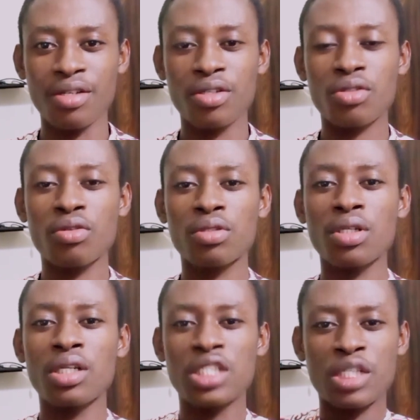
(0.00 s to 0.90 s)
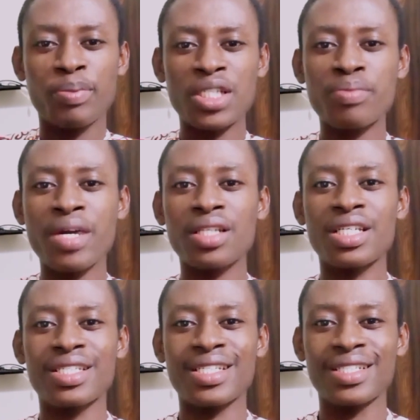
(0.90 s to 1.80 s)
So displacement
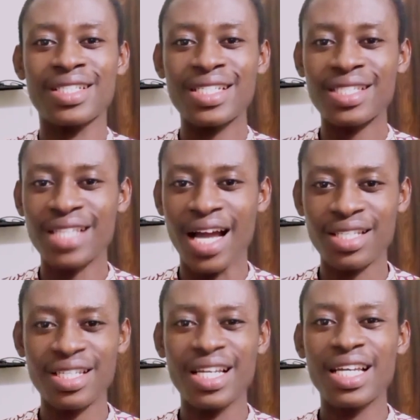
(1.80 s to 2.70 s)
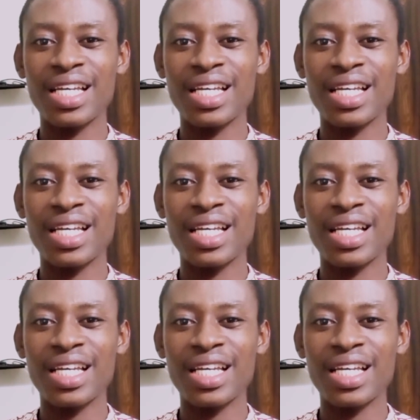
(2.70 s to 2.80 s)
is a distance